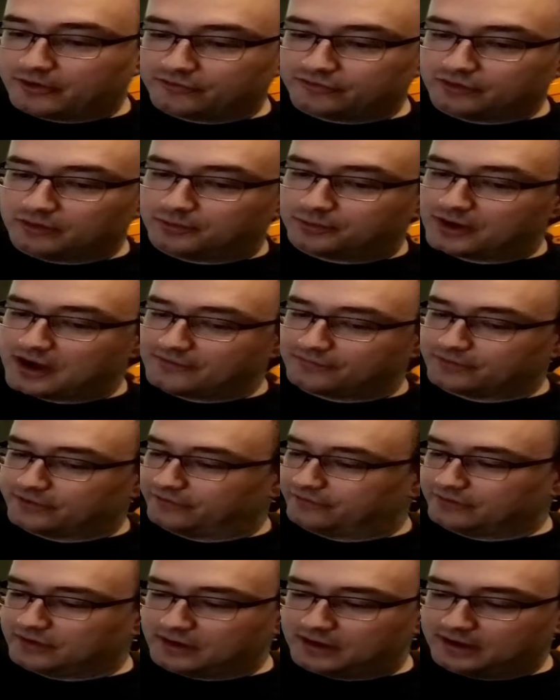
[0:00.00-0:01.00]
personal
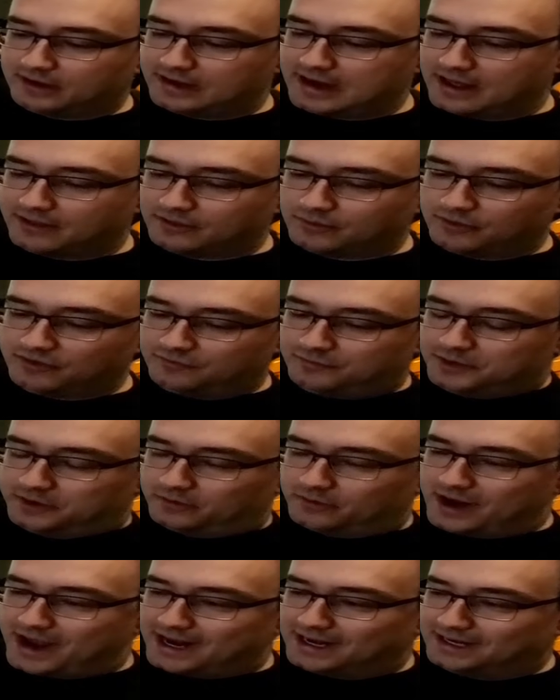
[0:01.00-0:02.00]
preference. Now that we've
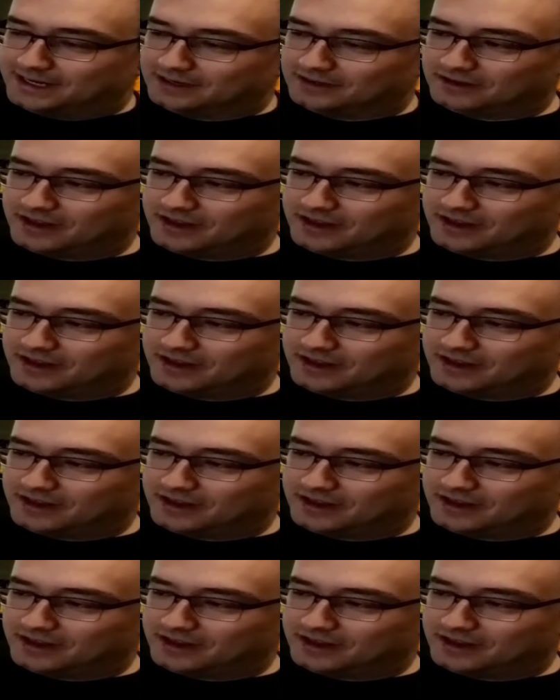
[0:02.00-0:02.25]
been riding